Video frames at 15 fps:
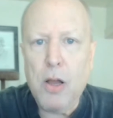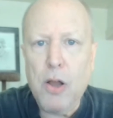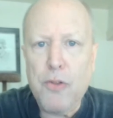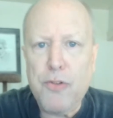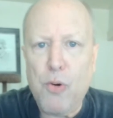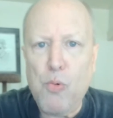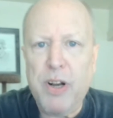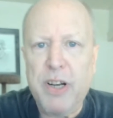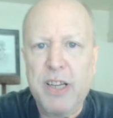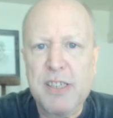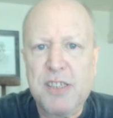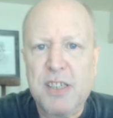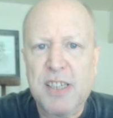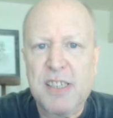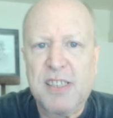So what
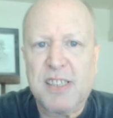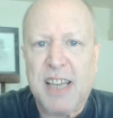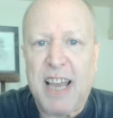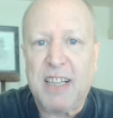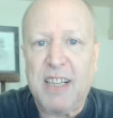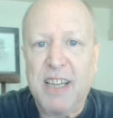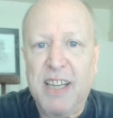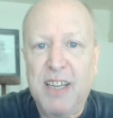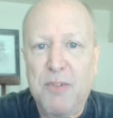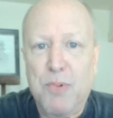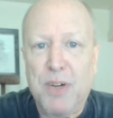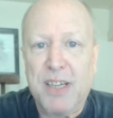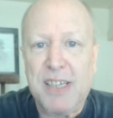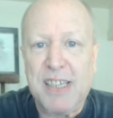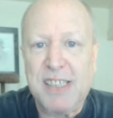is it exactly
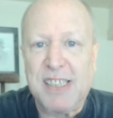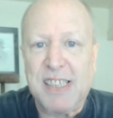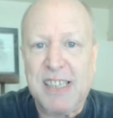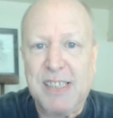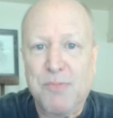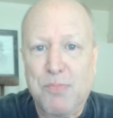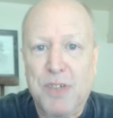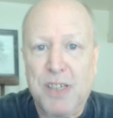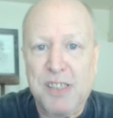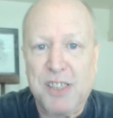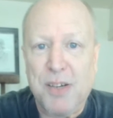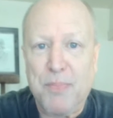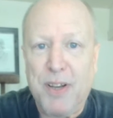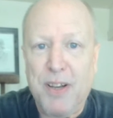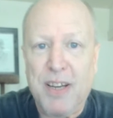when I say a
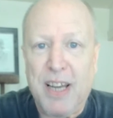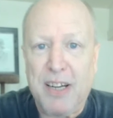jump cut?